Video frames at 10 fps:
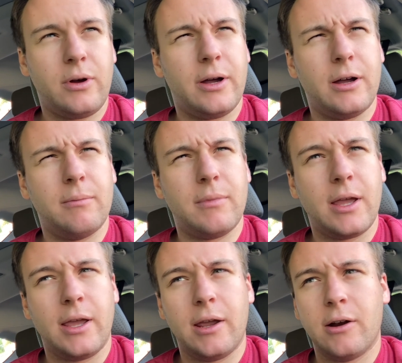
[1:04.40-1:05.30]

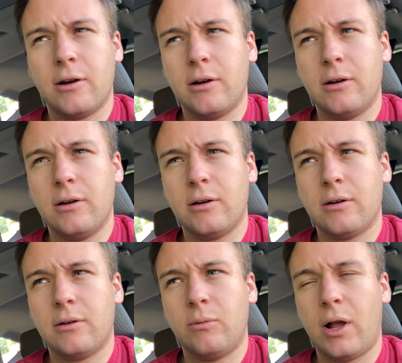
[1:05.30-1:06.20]

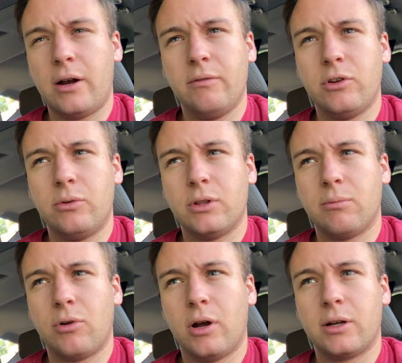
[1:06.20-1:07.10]
Well, I don't even know what the
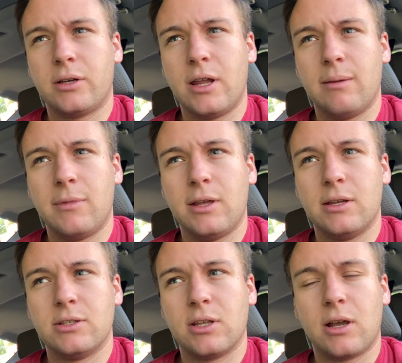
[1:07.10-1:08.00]
product name
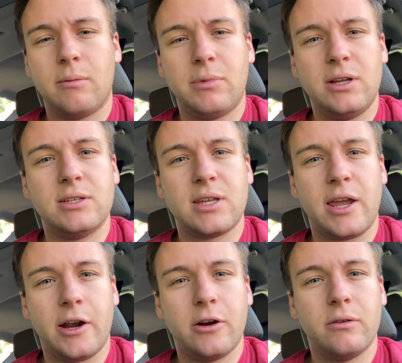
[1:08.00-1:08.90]
is. The company is
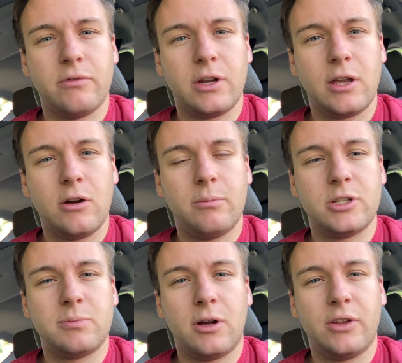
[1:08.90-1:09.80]
Air Video, but
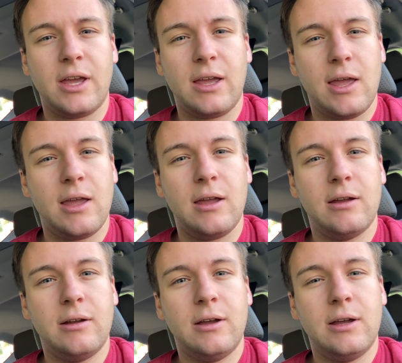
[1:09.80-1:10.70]
spelled
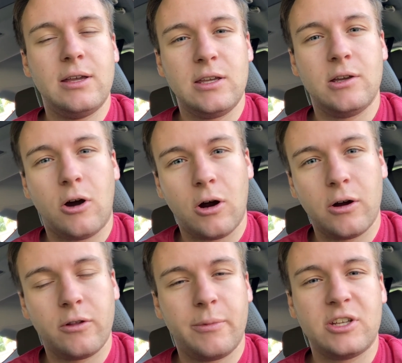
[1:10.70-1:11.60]

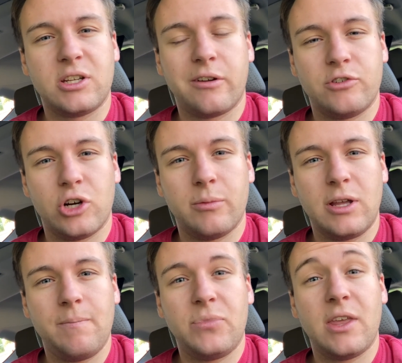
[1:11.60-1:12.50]
A-E-R. They're based out of Germany.